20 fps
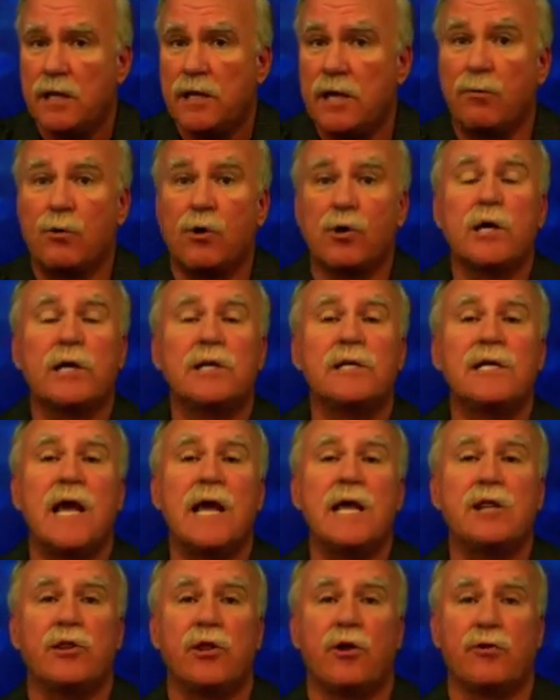that will
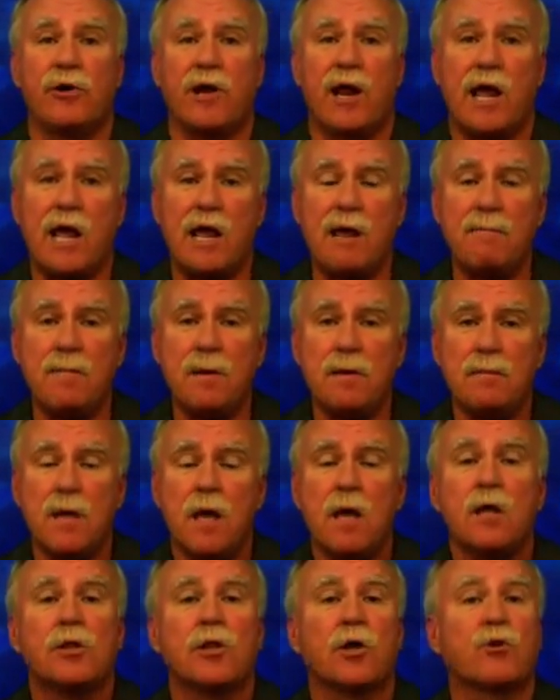contain their name,
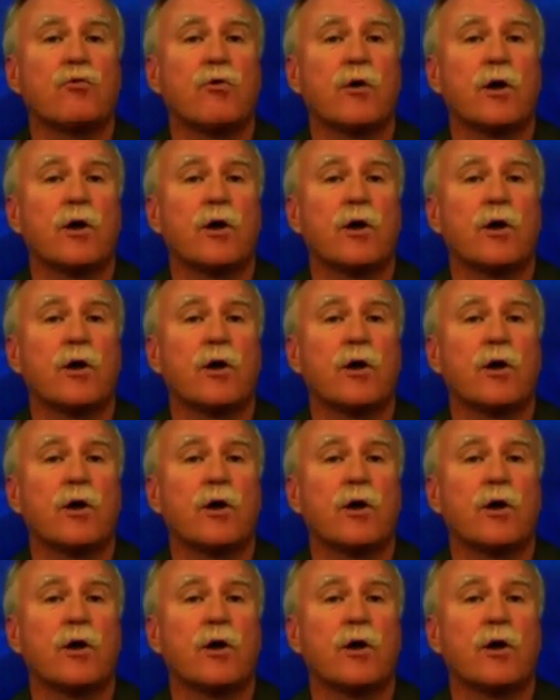the